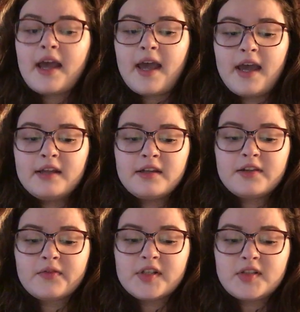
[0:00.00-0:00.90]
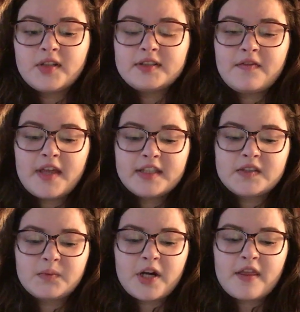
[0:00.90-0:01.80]
And the results of
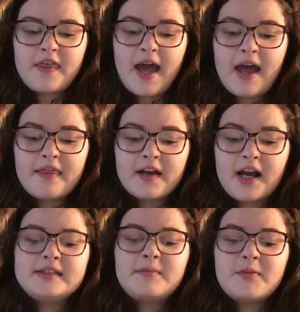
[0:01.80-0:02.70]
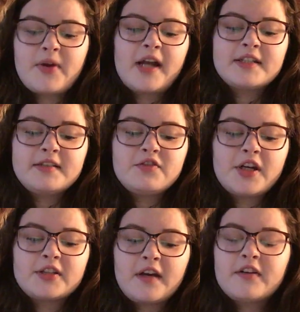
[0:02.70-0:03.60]
this were that the concept and practice of
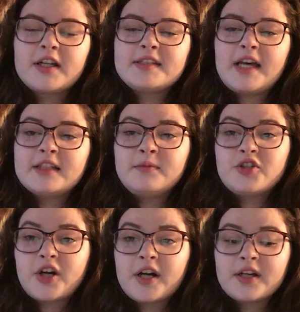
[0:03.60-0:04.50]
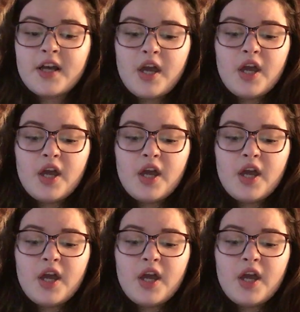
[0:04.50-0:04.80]
shared governance has matured